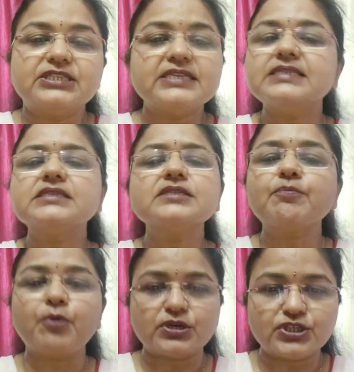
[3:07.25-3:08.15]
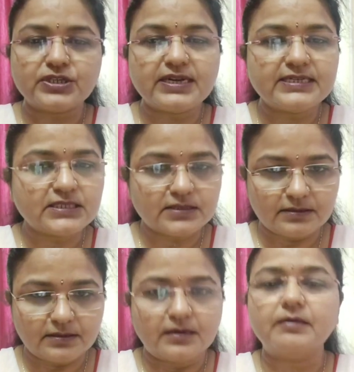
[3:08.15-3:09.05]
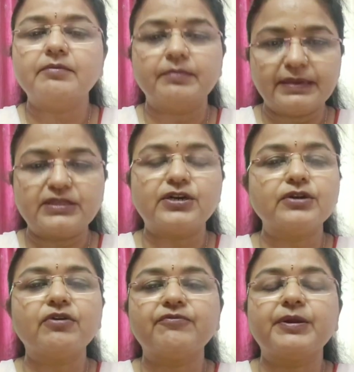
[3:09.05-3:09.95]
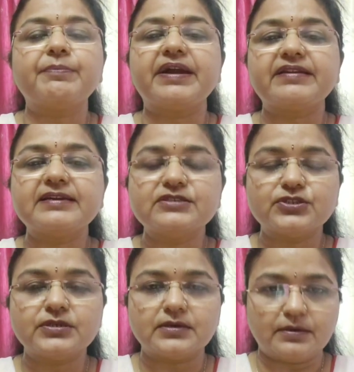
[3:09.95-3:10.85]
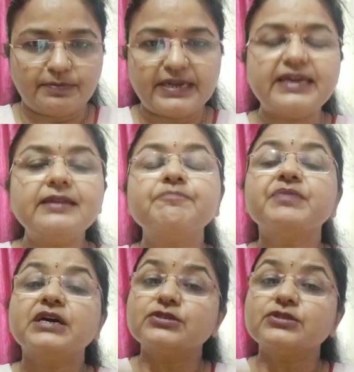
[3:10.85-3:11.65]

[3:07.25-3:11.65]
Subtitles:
Cheese is the pasteurized method of preparing paneer.